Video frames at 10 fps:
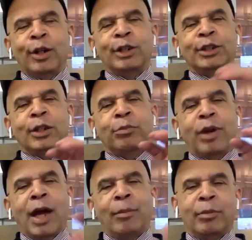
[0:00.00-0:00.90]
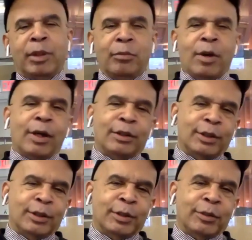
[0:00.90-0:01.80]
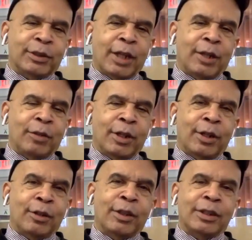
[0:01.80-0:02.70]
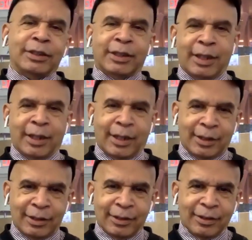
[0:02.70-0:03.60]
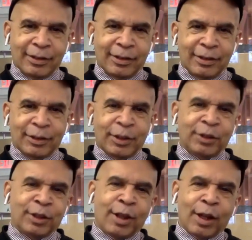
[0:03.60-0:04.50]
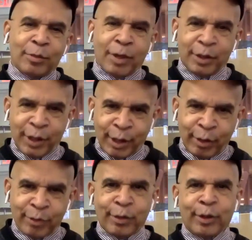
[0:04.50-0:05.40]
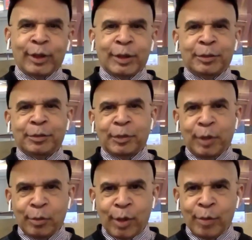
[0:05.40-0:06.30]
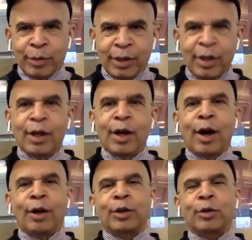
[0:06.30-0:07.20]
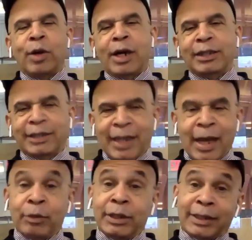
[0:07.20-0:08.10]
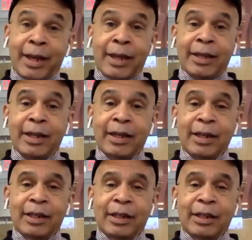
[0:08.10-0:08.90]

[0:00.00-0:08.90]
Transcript: know, there's a problem in Marxism, which I really don't understand. Just to talk about theory for a moment. On the one side, we say